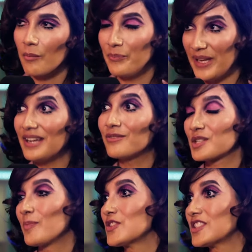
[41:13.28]
being
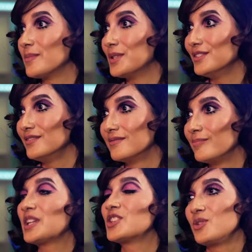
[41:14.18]
responsible,
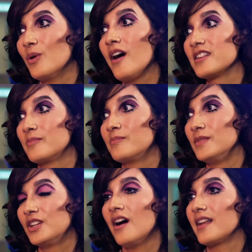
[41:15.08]
because you are,
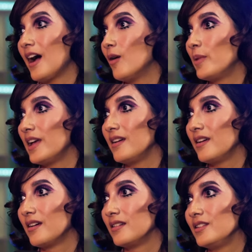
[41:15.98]
you can't help it.
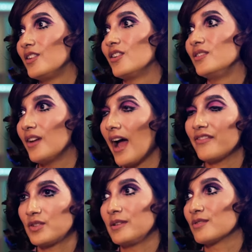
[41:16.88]
You know, you
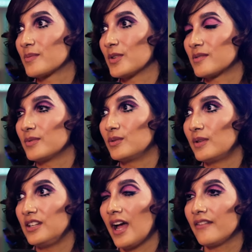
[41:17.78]
have to be responsible.
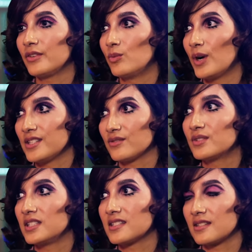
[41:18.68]
When you have a wider
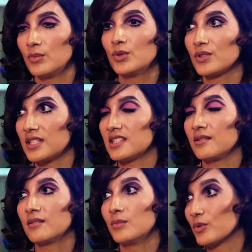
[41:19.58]
audience, the more audience,
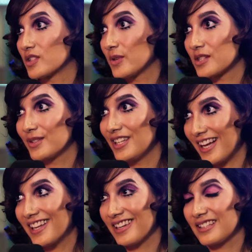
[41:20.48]
the more responsible you
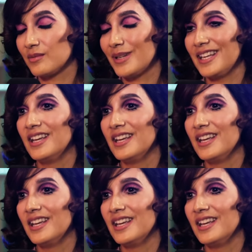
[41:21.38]
kind of have to be.